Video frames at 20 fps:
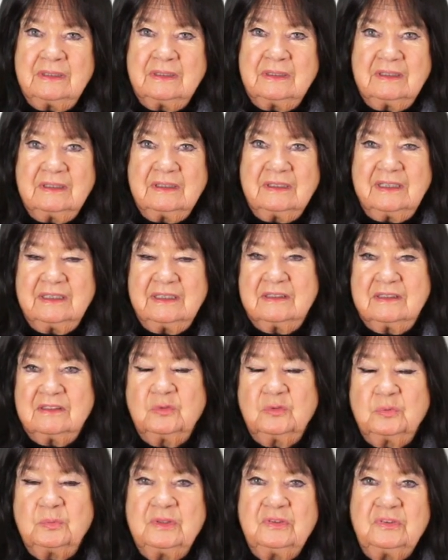in that the
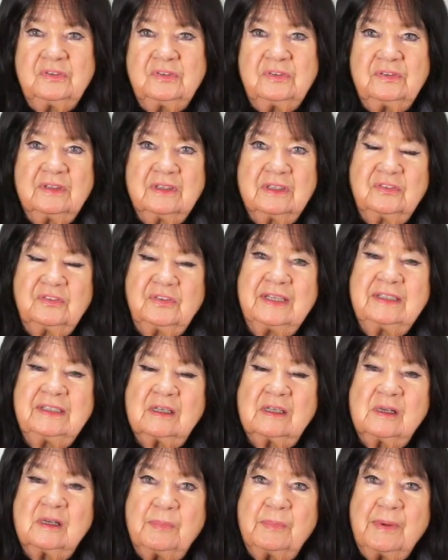Swiss
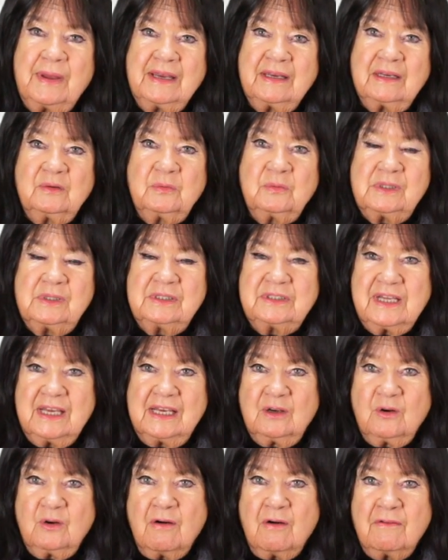central bank will
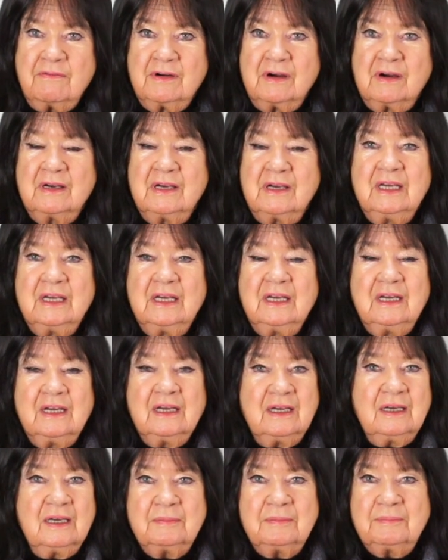take over.
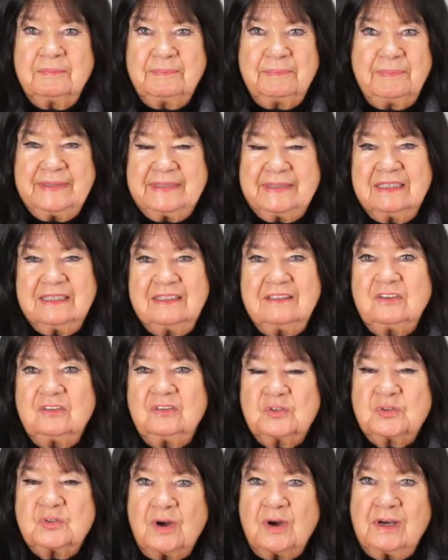But this
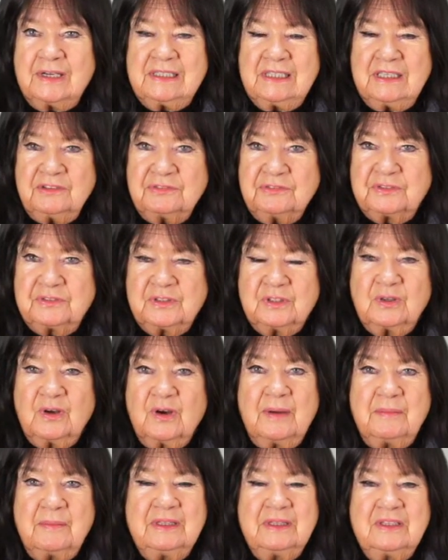is short-lived, you know.
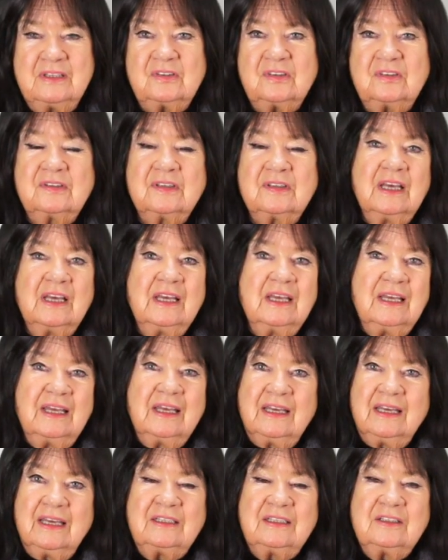I mean, this is,
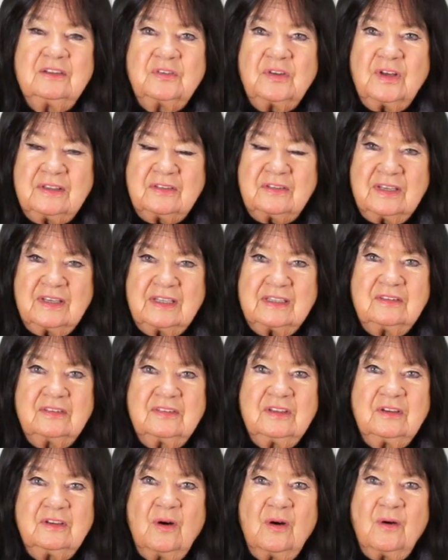in a certain
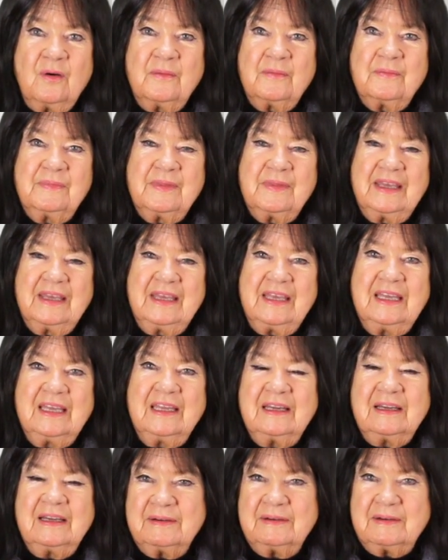sense, you know,
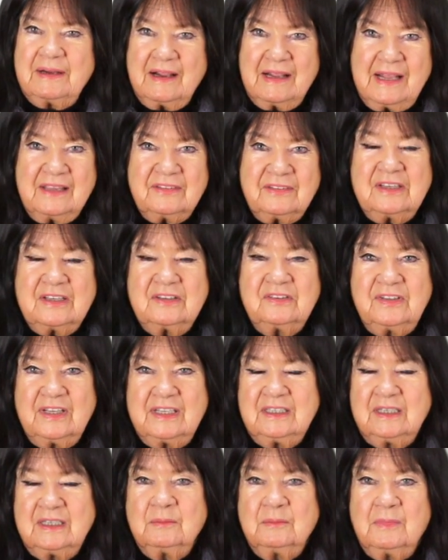as I
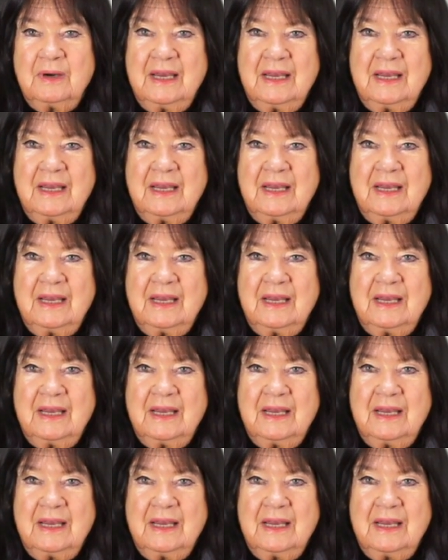said in